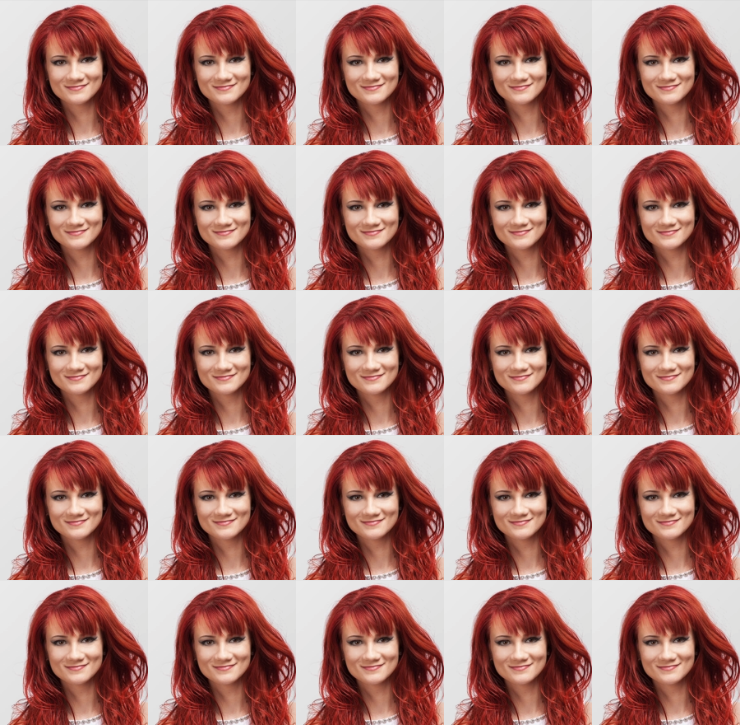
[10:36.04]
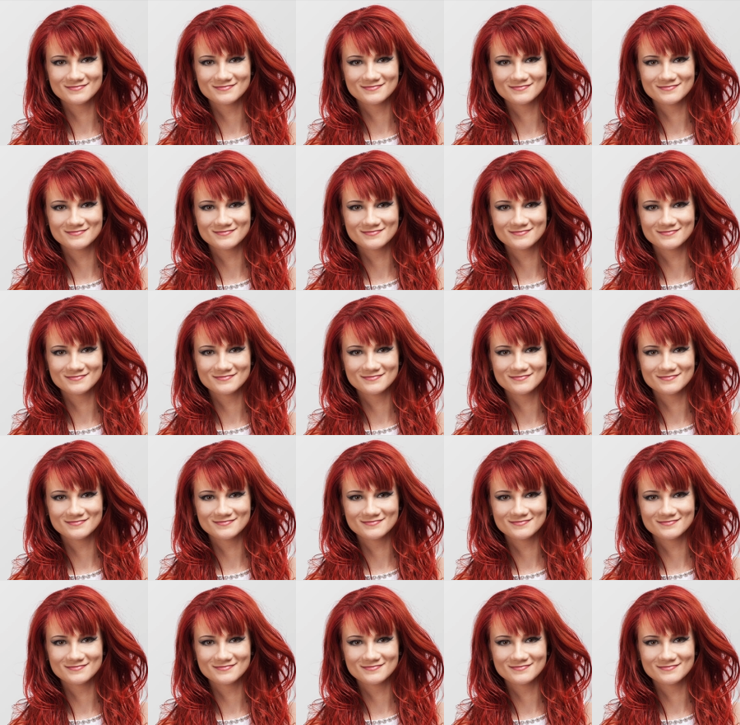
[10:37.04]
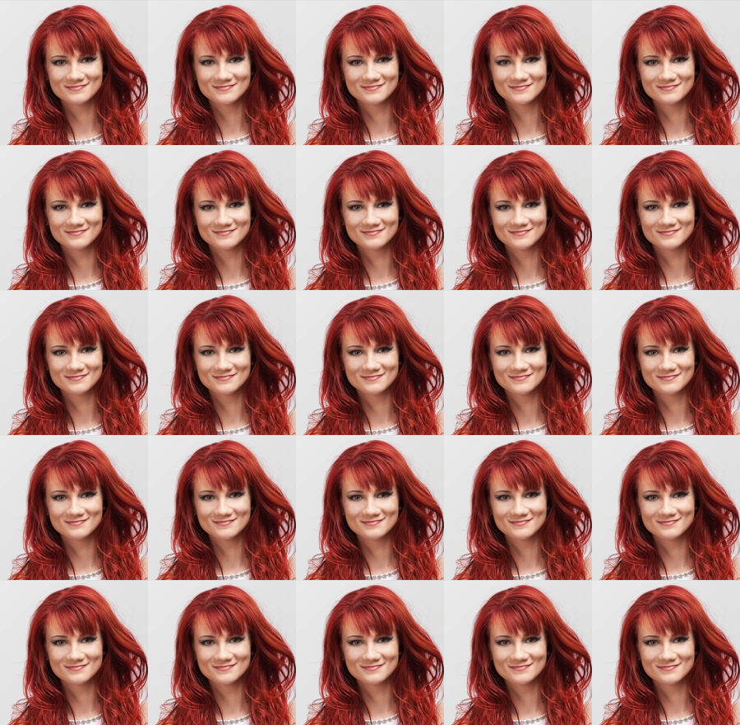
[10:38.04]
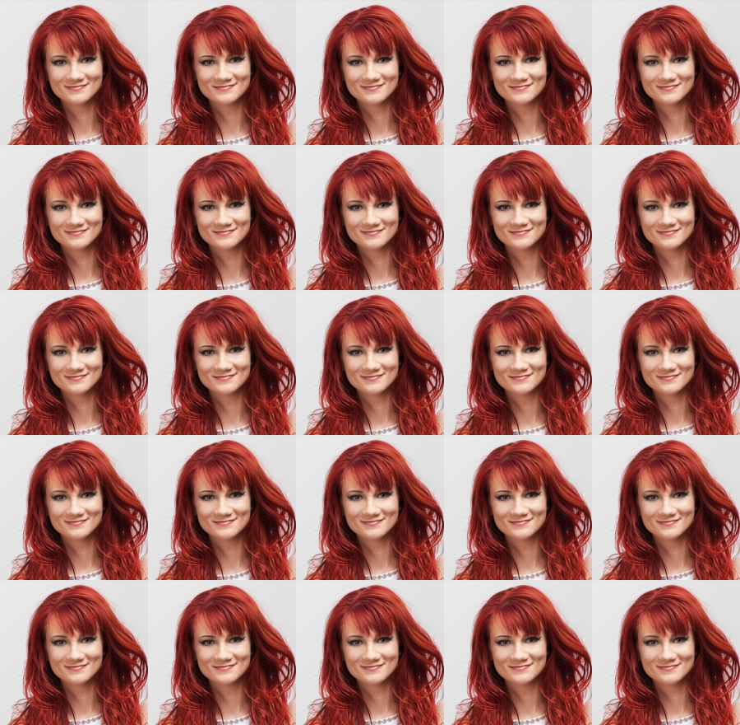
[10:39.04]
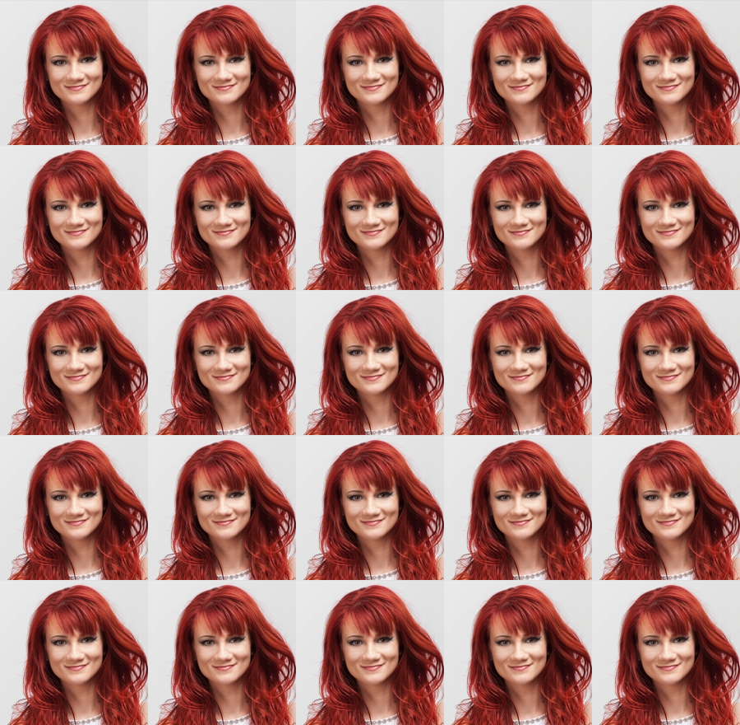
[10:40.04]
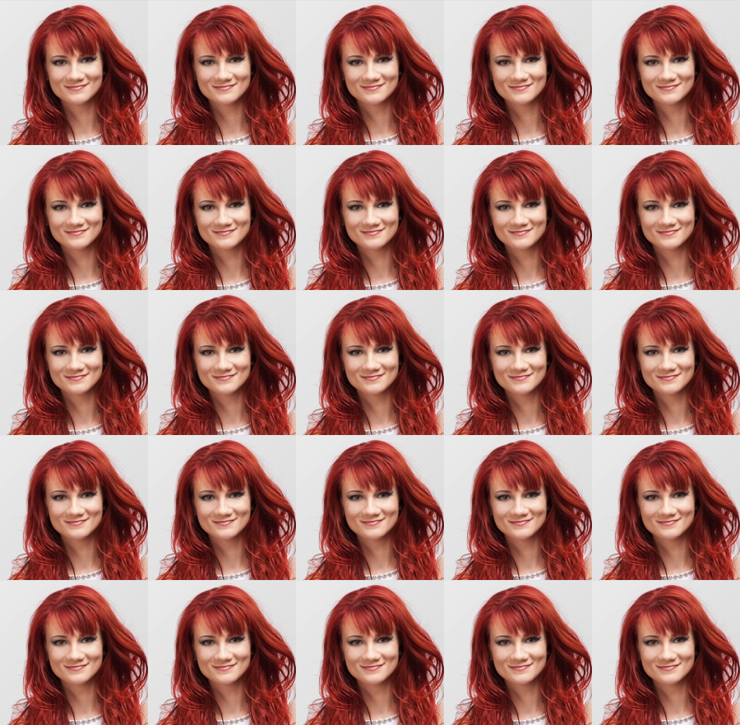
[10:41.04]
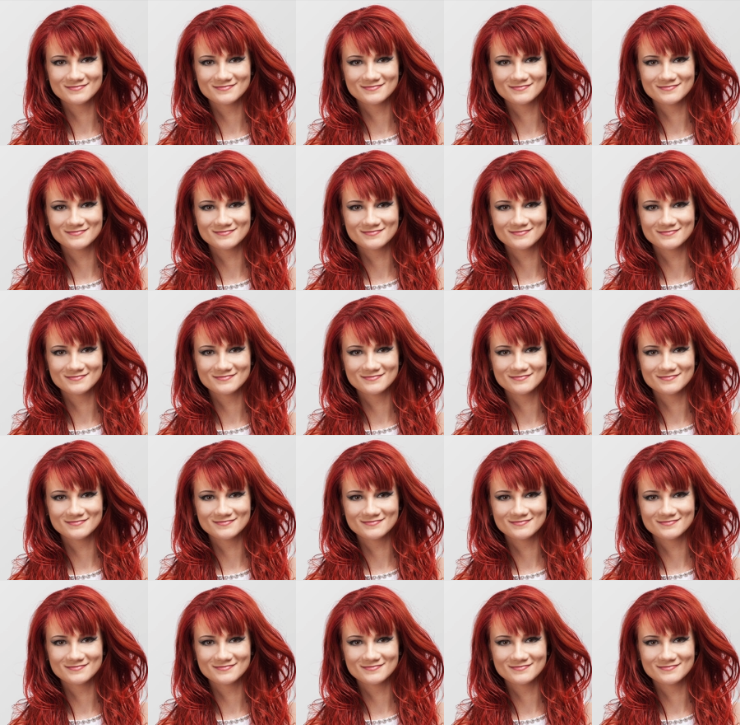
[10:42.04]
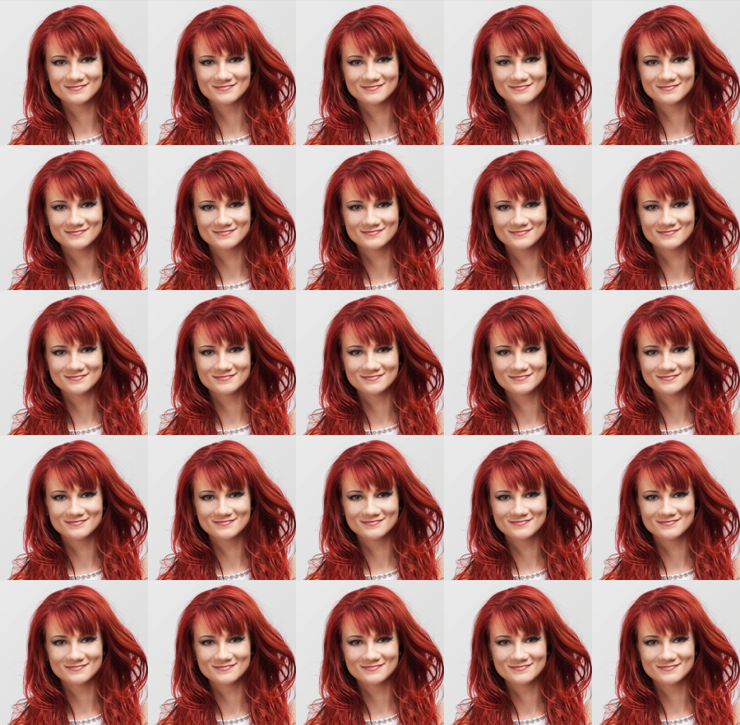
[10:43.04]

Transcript: This is a still picture; no speech is visible.